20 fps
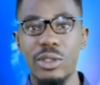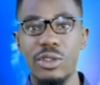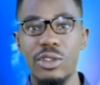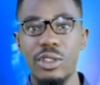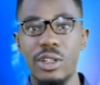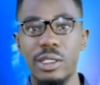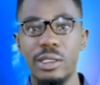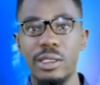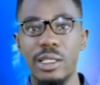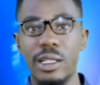
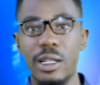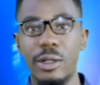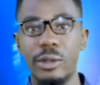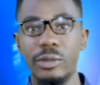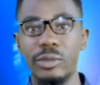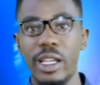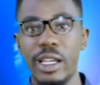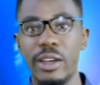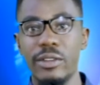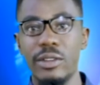shut
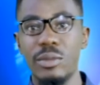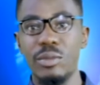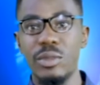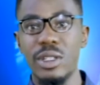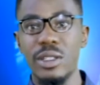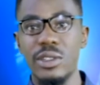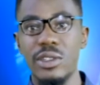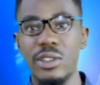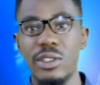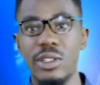down, having
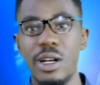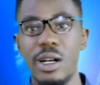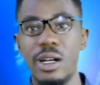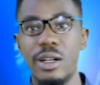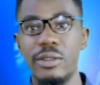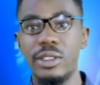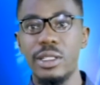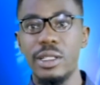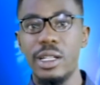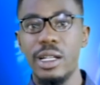been
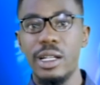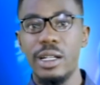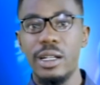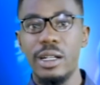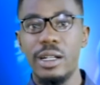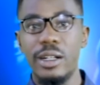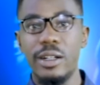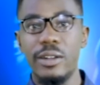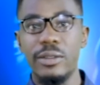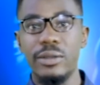starved
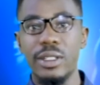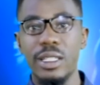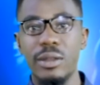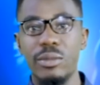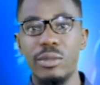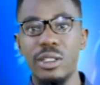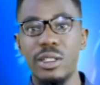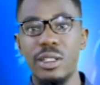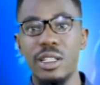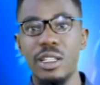of the
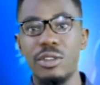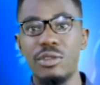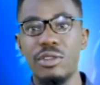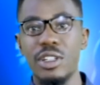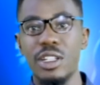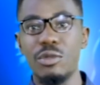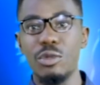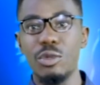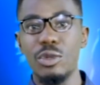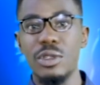
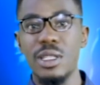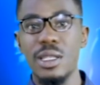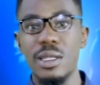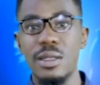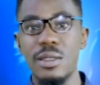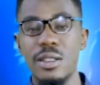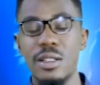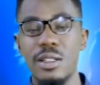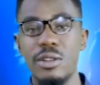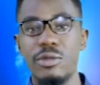mandatory
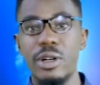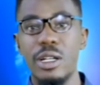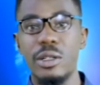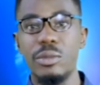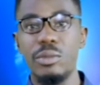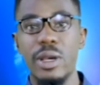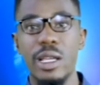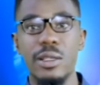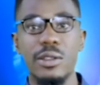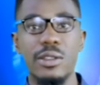routine
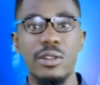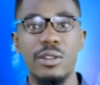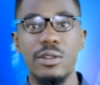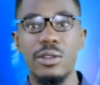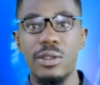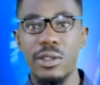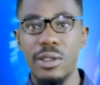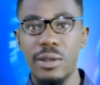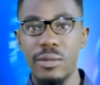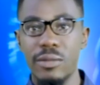turnaround
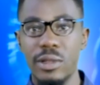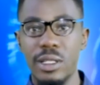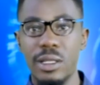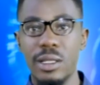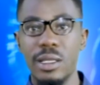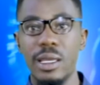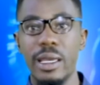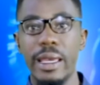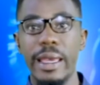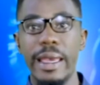maintenance
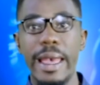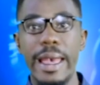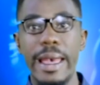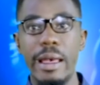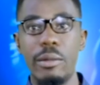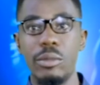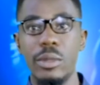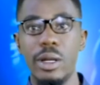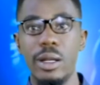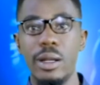
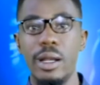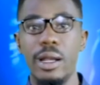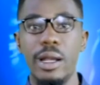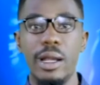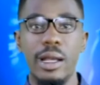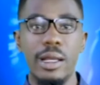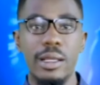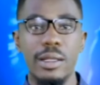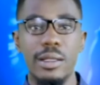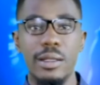
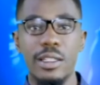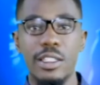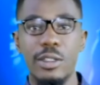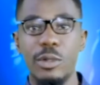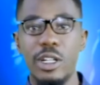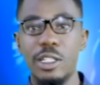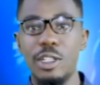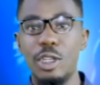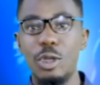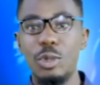
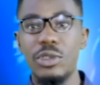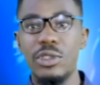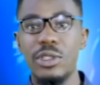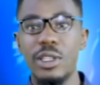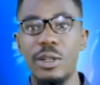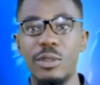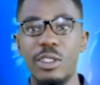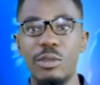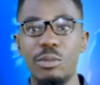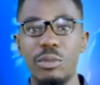despite huge
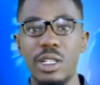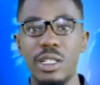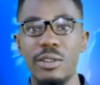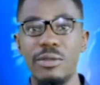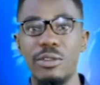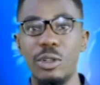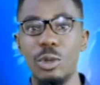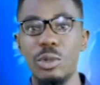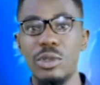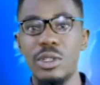sums of money
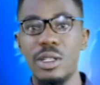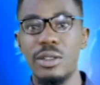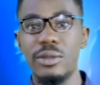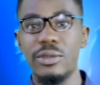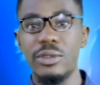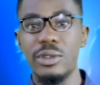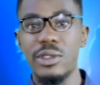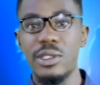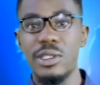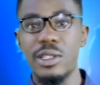voted
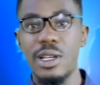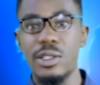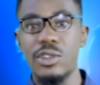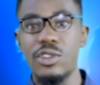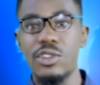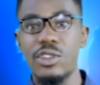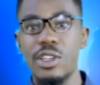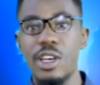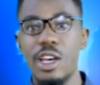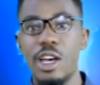for
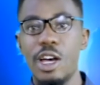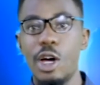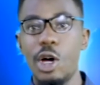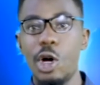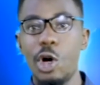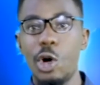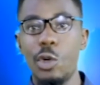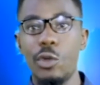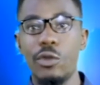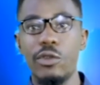such
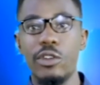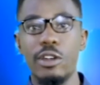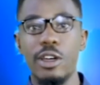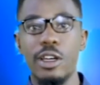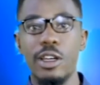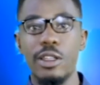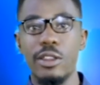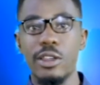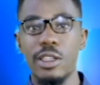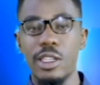over
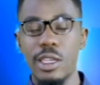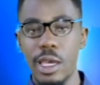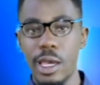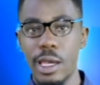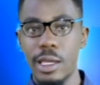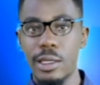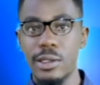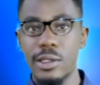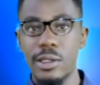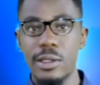the
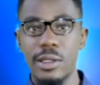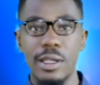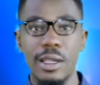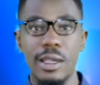years.